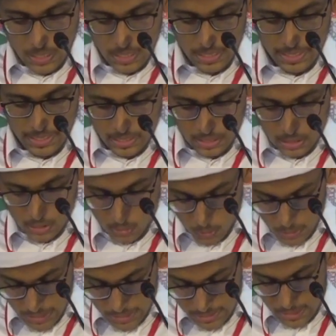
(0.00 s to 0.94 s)

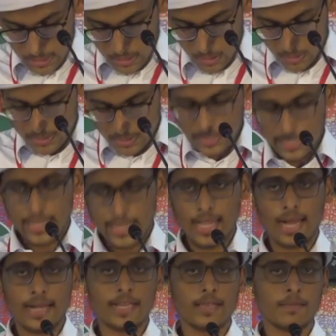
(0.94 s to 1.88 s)
included the laws
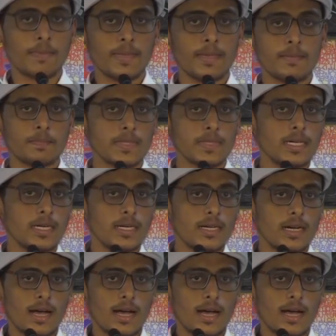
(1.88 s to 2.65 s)
regarding people,